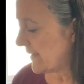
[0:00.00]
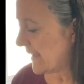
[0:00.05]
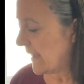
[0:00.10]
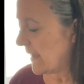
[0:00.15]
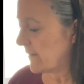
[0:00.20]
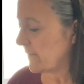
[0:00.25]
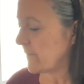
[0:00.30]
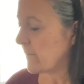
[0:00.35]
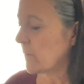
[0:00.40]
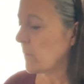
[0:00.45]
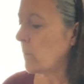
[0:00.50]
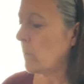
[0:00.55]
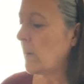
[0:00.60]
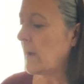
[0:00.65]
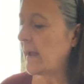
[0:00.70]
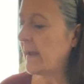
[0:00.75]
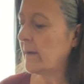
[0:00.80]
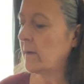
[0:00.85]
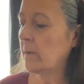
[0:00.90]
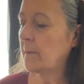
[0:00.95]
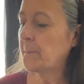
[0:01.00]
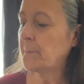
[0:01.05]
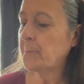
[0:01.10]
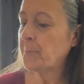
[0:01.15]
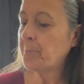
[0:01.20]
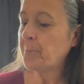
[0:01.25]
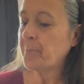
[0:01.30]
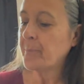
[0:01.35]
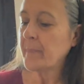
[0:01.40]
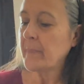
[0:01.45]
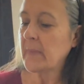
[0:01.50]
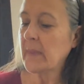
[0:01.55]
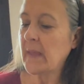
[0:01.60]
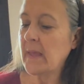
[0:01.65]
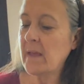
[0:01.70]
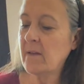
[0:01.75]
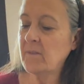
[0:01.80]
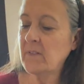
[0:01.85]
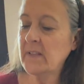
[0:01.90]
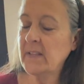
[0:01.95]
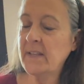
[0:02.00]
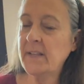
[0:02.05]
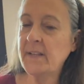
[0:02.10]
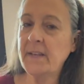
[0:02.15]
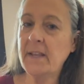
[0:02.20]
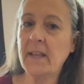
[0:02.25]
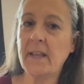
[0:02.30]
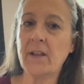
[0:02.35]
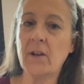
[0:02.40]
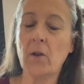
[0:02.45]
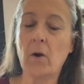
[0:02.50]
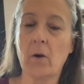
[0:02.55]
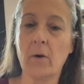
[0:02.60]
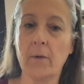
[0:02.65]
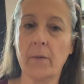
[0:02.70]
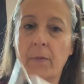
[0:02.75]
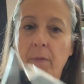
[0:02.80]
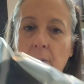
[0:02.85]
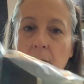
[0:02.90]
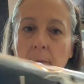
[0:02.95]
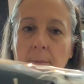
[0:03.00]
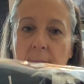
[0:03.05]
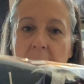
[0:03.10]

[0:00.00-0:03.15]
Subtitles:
had for a while. Evelyn and Arthur,